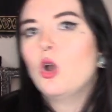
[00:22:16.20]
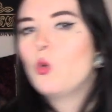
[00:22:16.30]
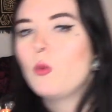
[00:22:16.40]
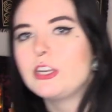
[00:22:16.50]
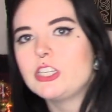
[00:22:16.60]

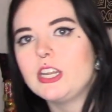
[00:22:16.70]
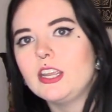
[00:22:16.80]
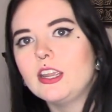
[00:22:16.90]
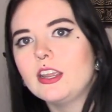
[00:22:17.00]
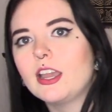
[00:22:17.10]

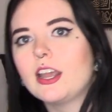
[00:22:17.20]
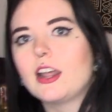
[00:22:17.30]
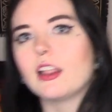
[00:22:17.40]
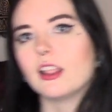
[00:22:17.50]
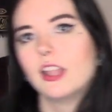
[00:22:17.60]
witchy and
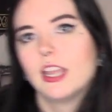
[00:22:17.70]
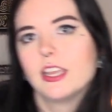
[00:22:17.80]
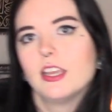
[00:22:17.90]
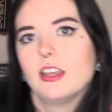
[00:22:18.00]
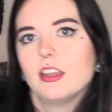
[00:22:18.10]
I like
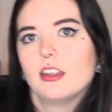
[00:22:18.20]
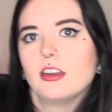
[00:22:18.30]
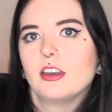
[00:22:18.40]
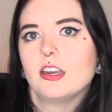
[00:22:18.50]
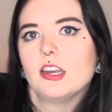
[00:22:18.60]
it.
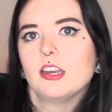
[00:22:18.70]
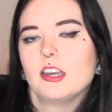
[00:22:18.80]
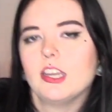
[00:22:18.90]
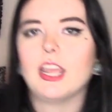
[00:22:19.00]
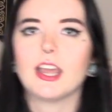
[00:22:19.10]

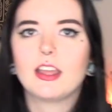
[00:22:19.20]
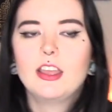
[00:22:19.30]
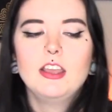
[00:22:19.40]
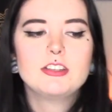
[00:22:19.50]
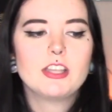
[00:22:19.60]
Yeah.
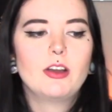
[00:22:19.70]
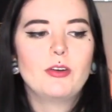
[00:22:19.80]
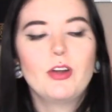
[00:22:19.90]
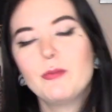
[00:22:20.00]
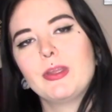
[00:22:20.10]

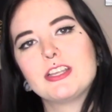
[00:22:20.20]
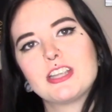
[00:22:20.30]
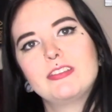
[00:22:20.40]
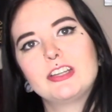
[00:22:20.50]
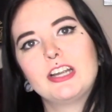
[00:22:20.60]
So hope you guys
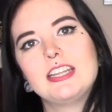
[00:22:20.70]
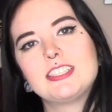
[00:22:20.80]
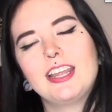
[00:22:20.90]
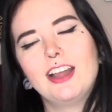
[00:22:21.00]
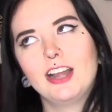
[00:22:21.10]
are having a great
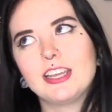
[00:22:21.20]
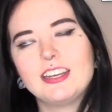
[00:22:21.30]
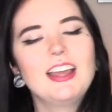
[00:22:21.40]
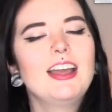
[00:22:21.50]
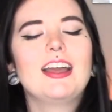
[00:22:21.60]
day
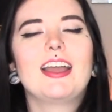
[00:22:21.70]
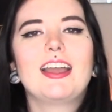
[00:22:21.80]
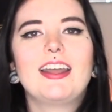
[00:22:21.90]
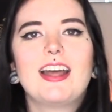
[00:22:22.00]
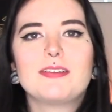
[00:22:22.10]
again,
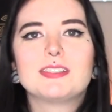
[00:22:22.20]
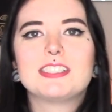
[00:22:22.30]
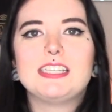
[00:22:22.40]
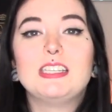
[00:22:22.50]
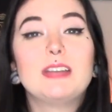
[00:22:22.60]
and I will
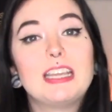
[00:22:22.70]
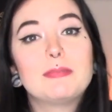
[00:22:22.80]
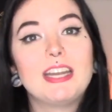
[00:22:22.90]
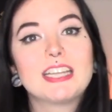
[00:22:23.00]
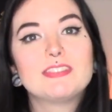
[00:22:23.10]
see you in
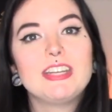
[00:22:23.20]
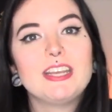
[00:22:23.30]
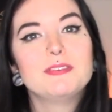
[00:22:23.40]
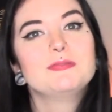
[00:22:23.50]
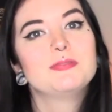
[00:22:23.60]
my next
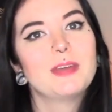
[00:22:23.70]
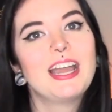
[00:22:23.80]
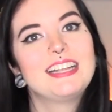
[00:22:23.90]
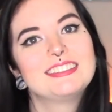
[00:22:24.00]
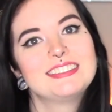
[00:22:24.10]
video. Bye.